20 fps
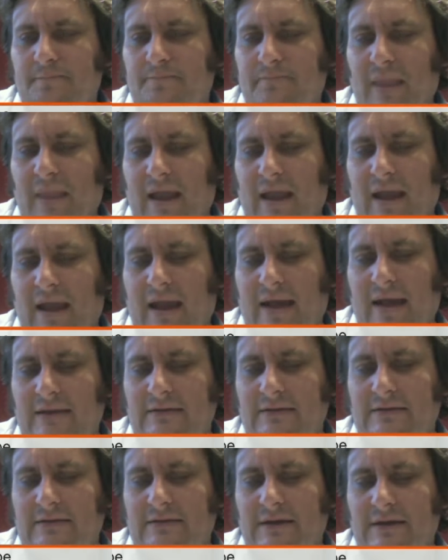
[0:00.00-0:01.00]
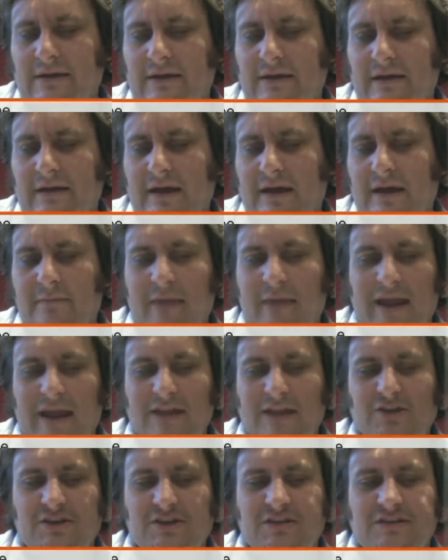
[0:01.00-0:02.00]
and he
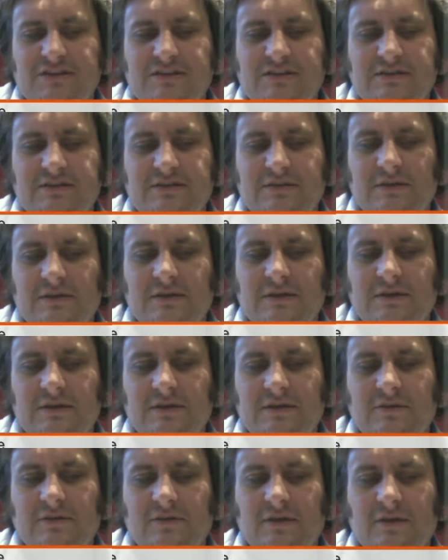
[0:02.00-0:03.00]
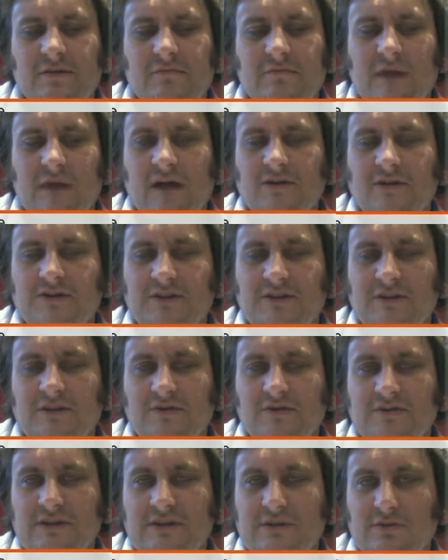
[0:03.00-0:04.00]
manages the milestones
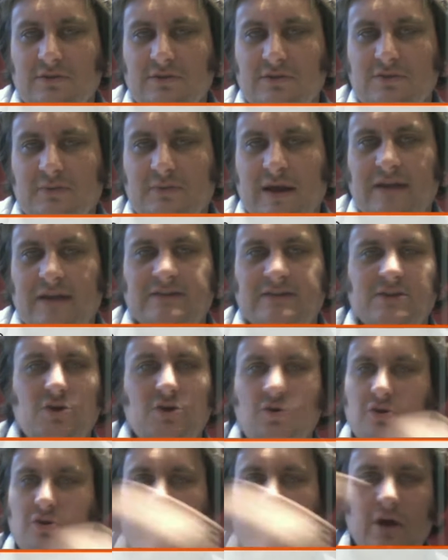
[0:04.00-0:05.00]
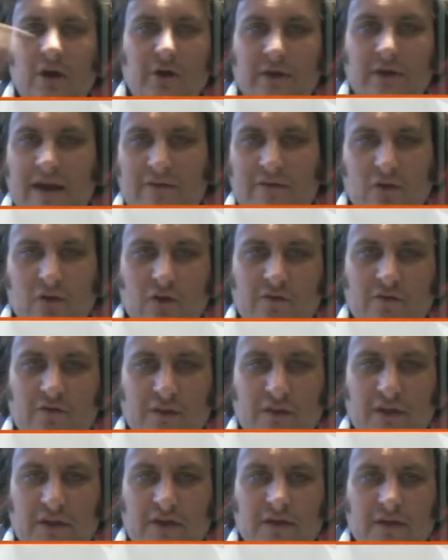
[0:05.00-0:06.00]
in Launchpad, so you can go and have a look for
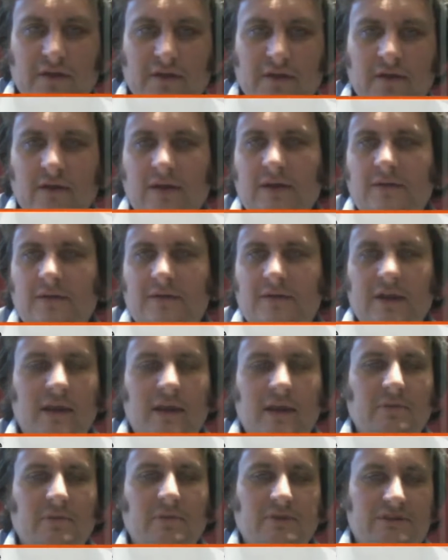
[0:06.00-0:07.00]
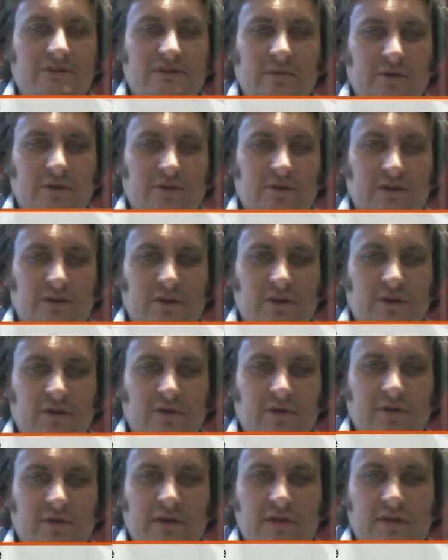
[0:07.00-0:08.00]
the numbers WW
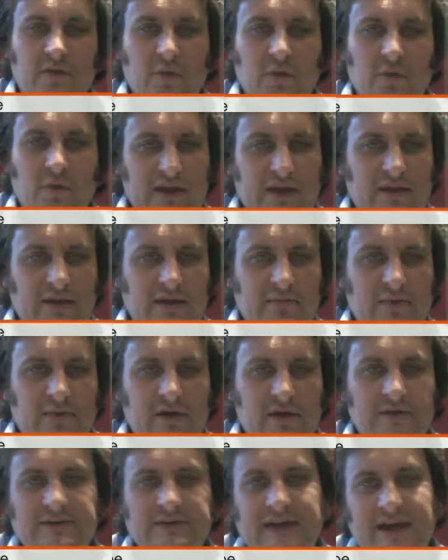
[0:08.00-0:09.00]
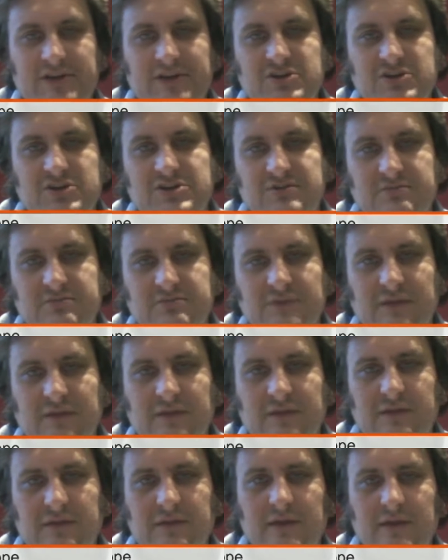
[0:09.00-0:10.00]
and then the week number dash and then
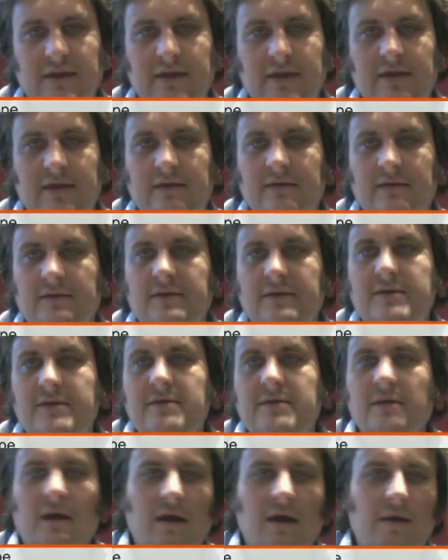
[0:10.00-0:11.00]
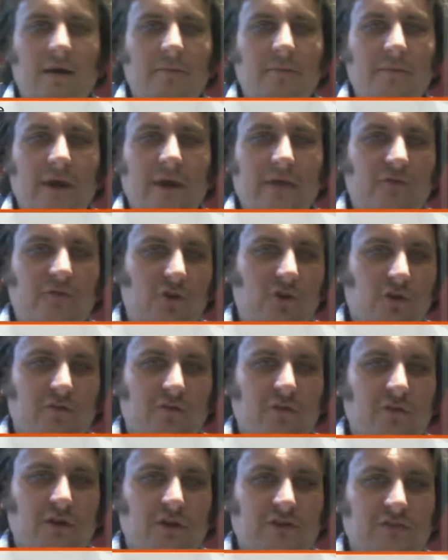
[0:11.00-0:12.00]
the year. And if you look for
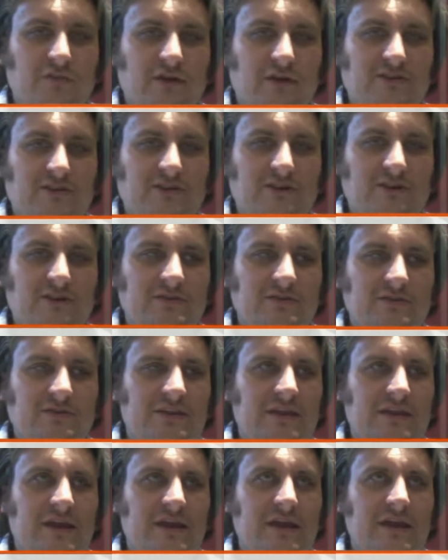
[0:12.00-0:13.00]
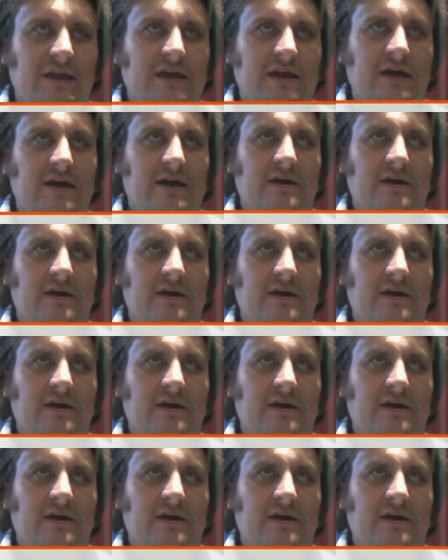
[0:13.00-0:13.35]
those milestones in the